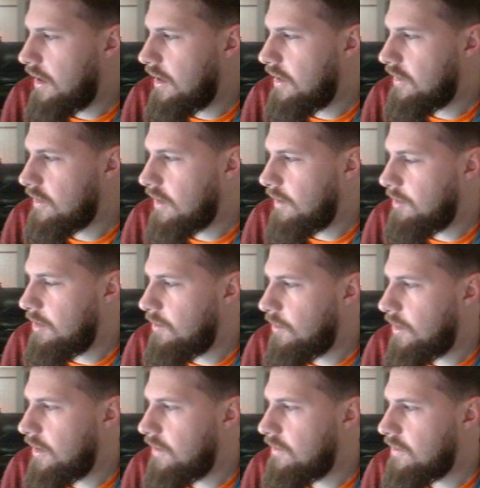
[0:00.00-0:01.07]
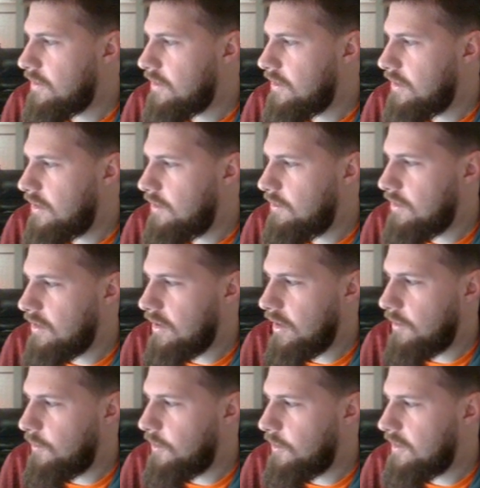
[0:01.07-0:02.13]
He's come in waves. He was at
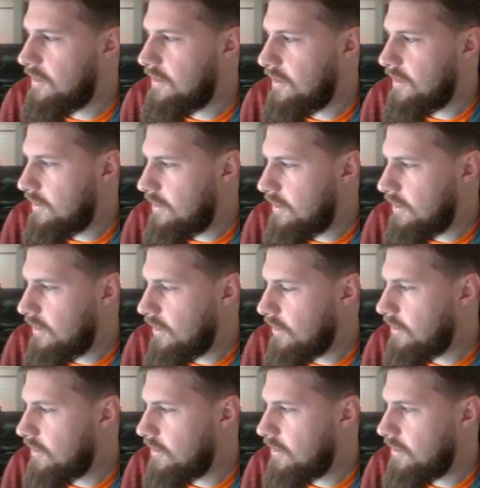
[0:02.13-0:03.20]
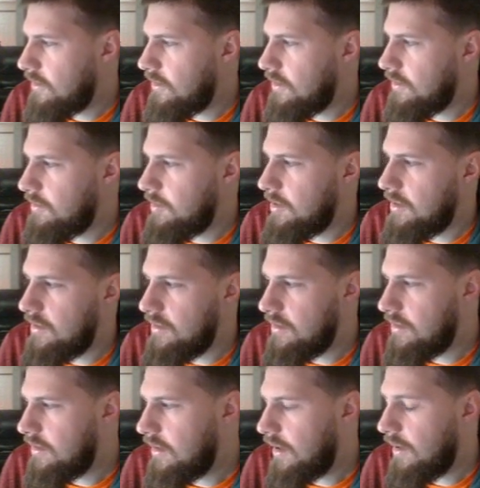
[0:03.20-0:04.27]
like 160 earlier. He's been
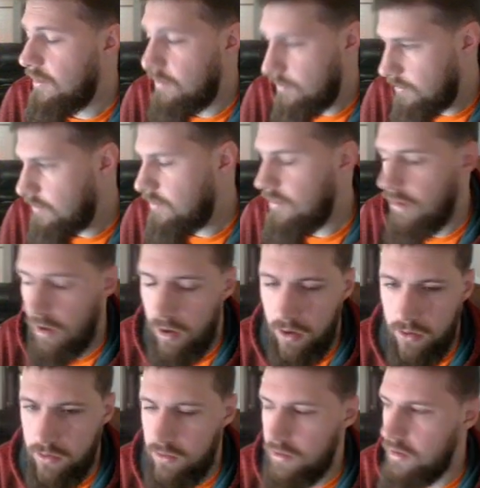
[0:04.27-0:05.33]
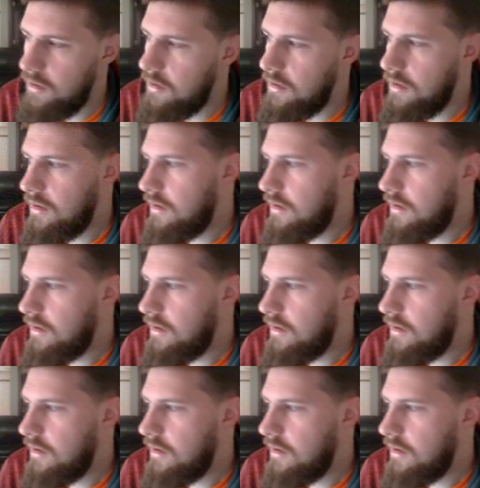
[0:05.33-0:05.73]
at 100.